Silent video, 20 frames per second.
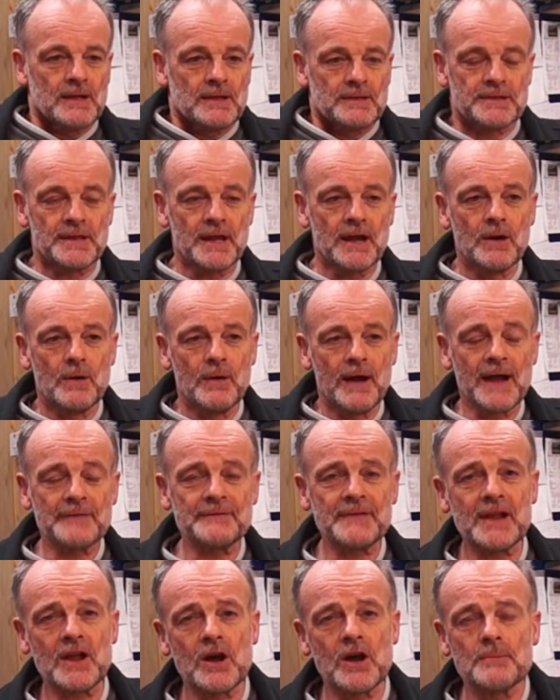So
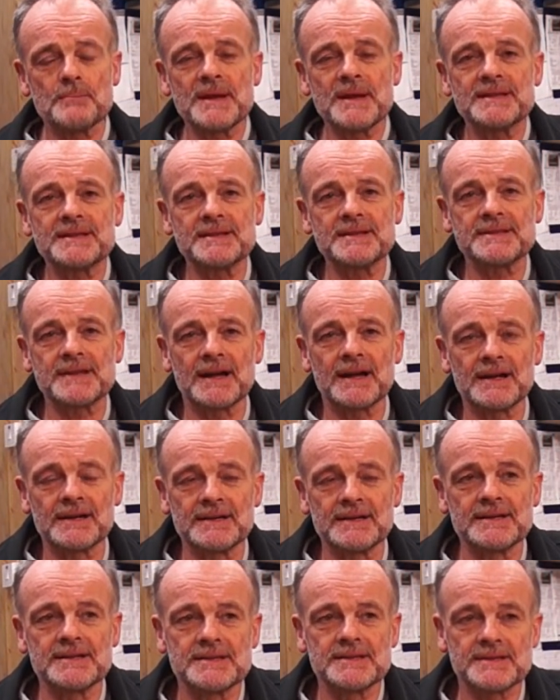having got my
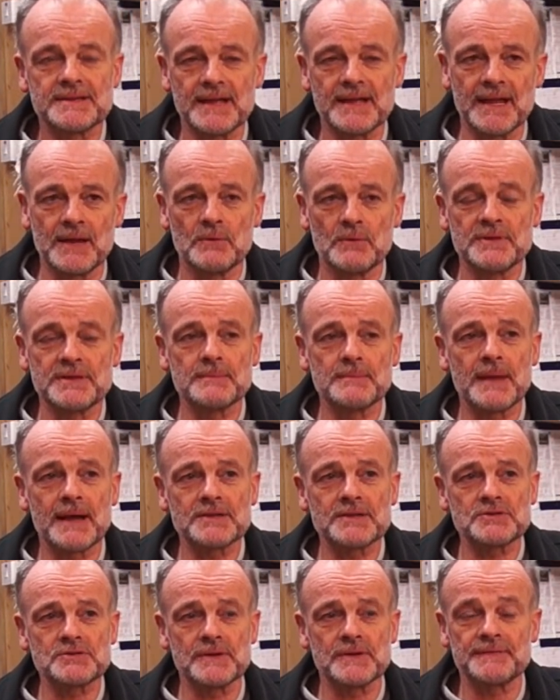designs, it was a
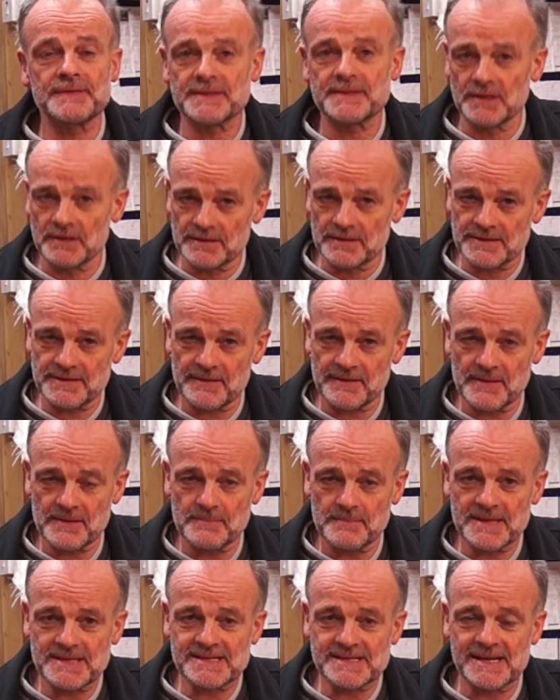matter of sourcing the
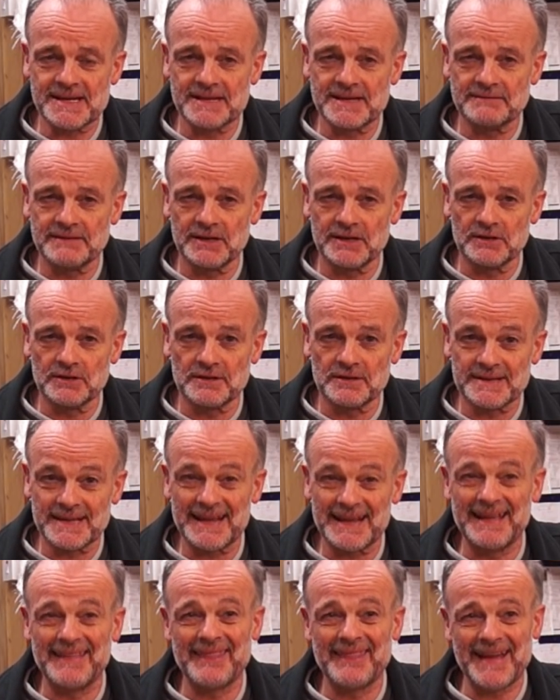materials,
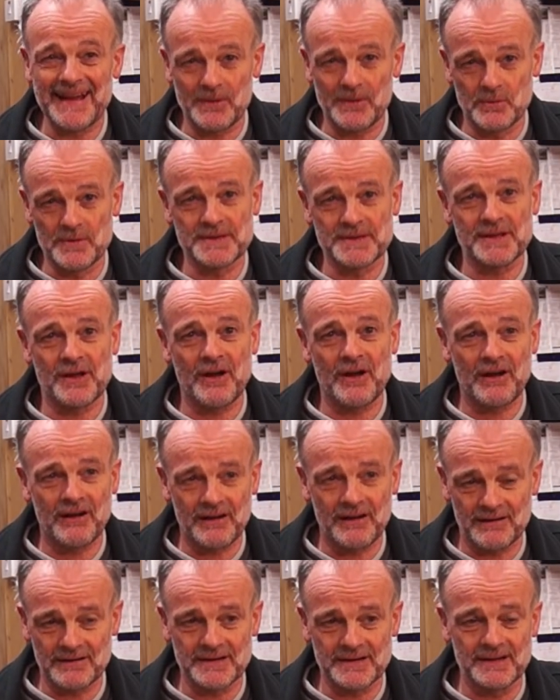and that was
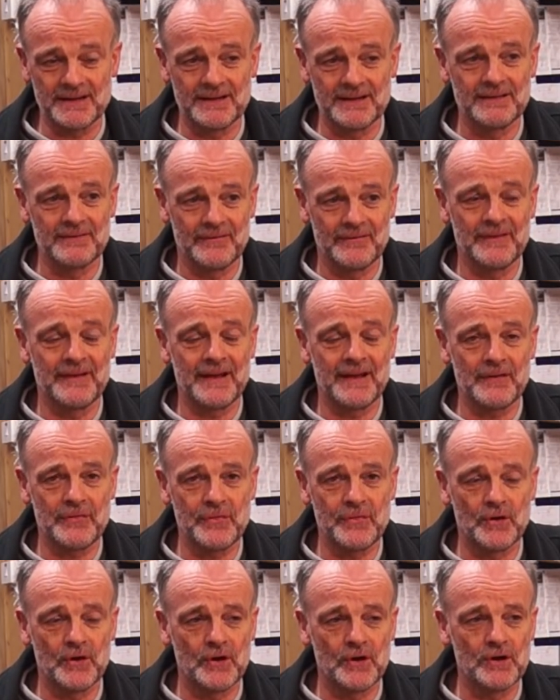harder than I
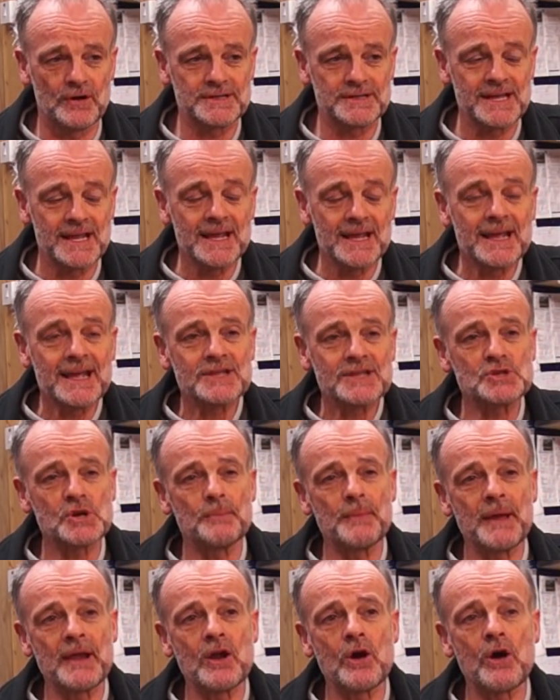thought. It
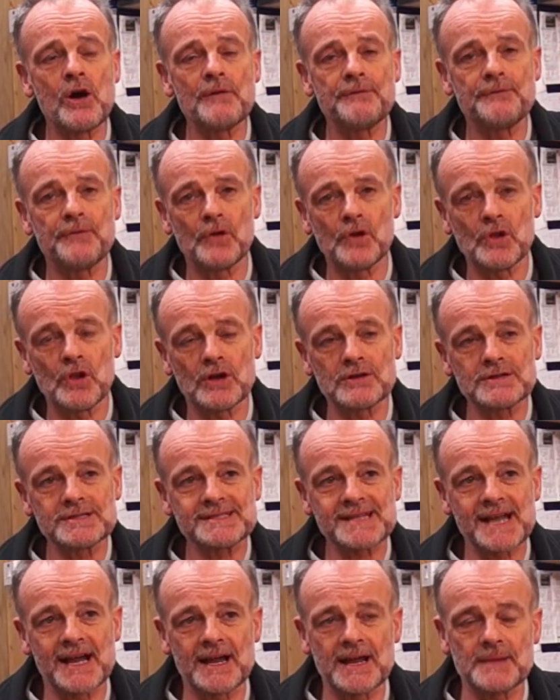took me an awful long
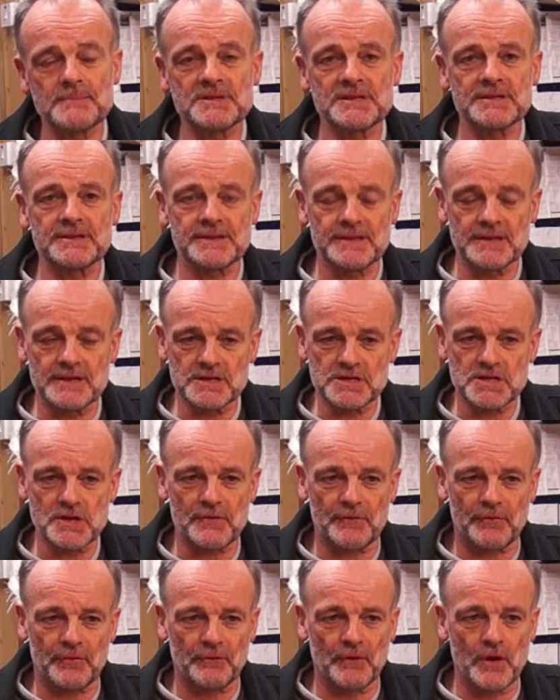time to search
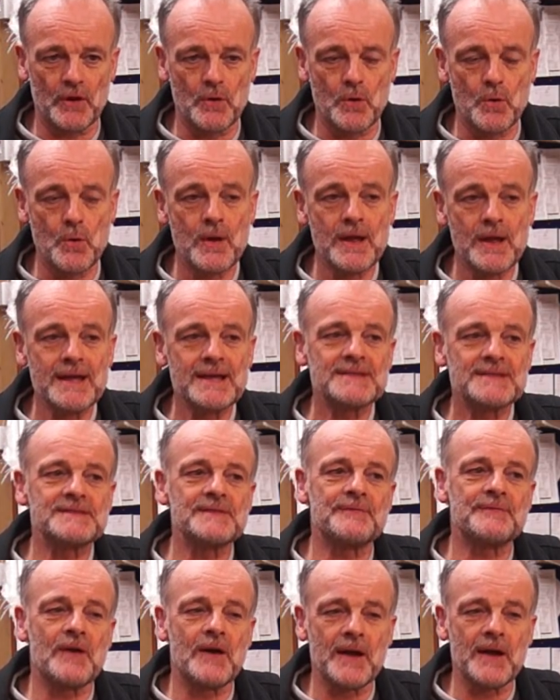through to
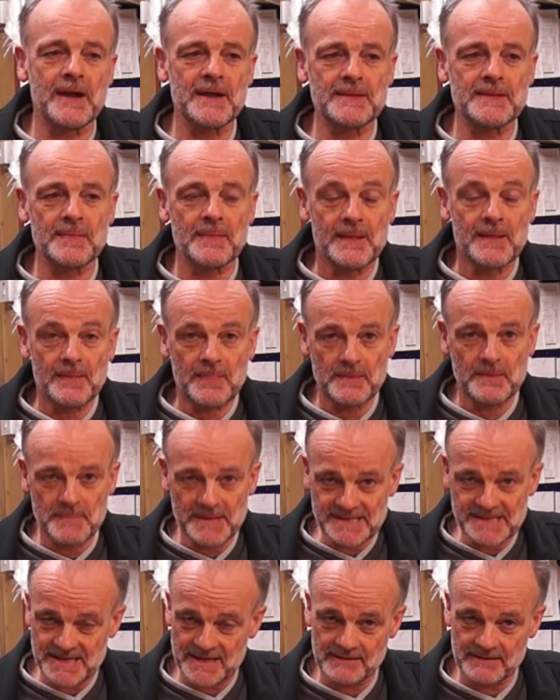find the
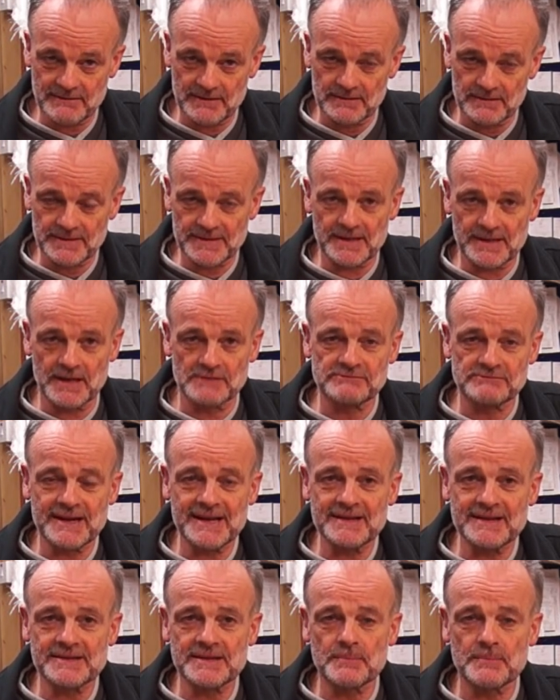materials at a
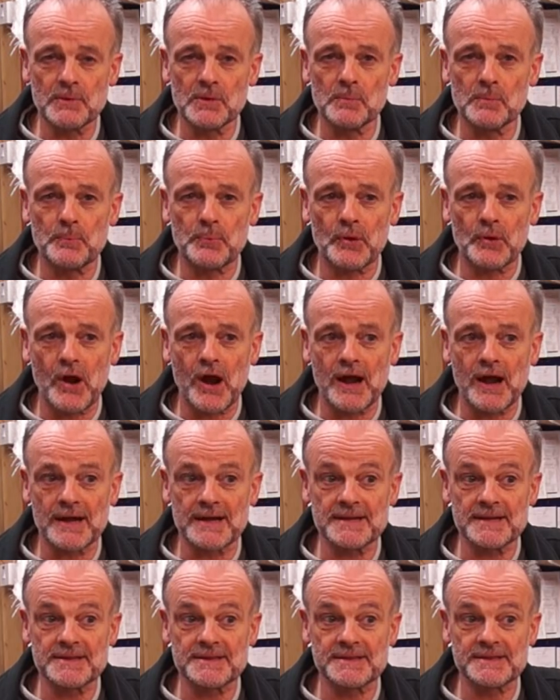reasonable
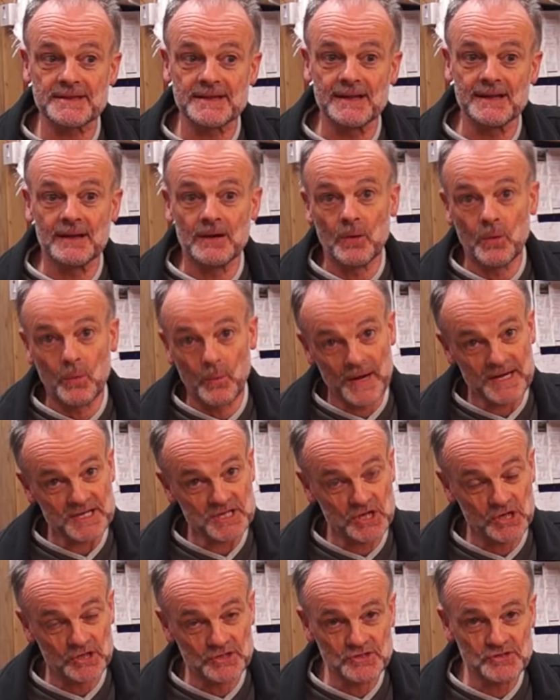price.
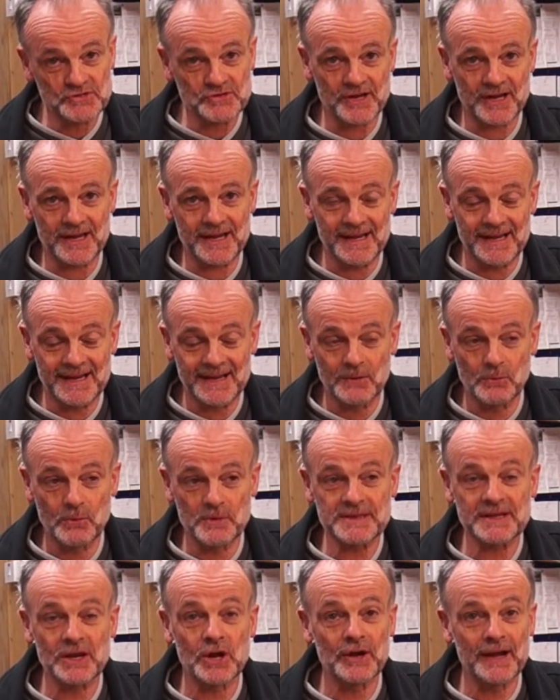Which country
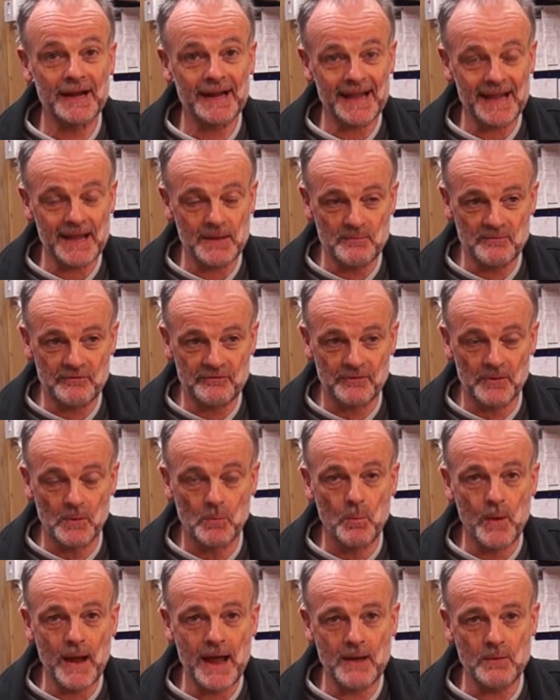was I going to get them
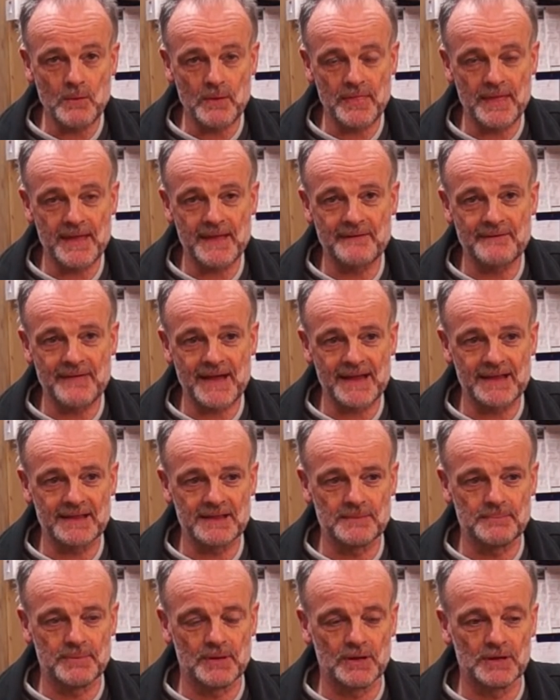from, where were they
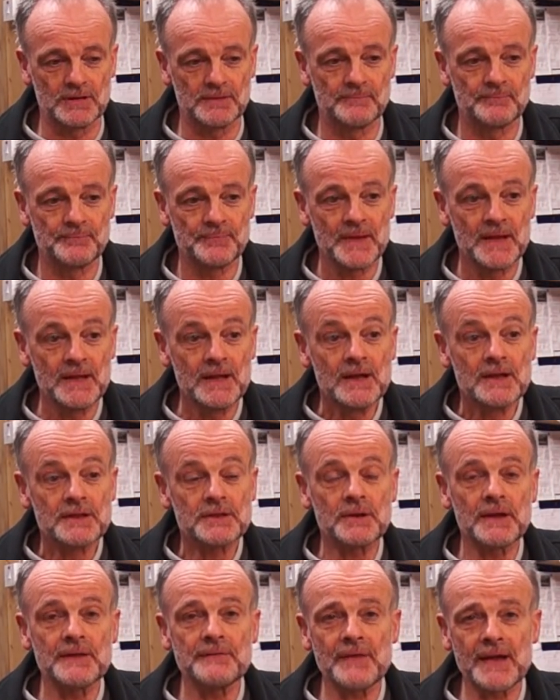available?
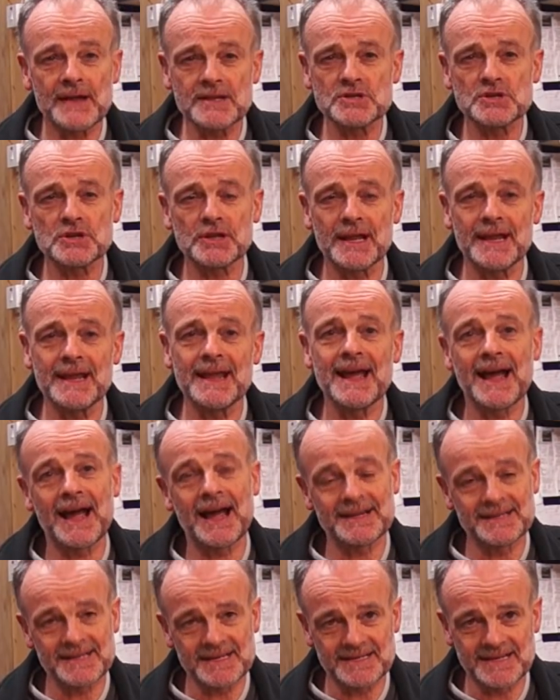So eventually
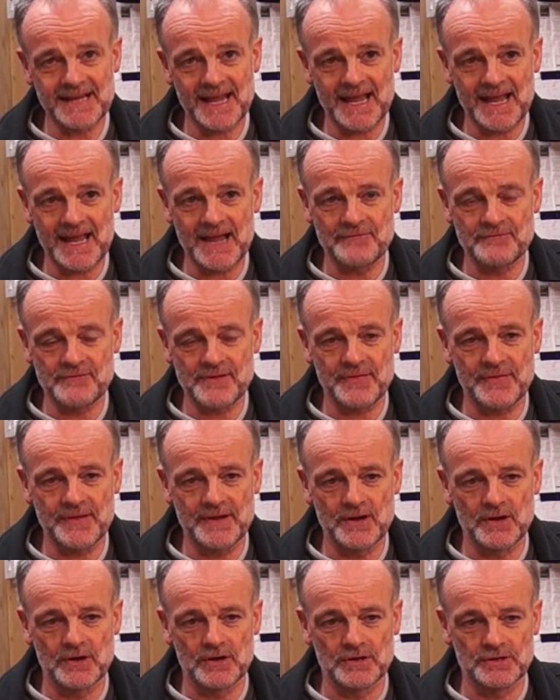I did get
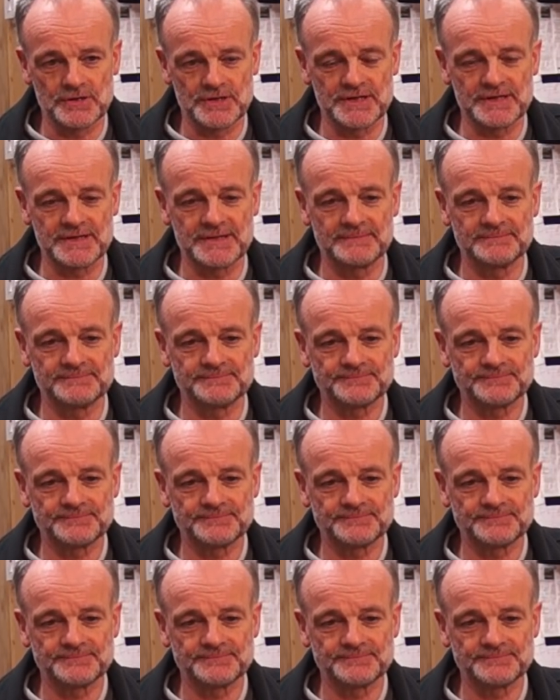everything ordered.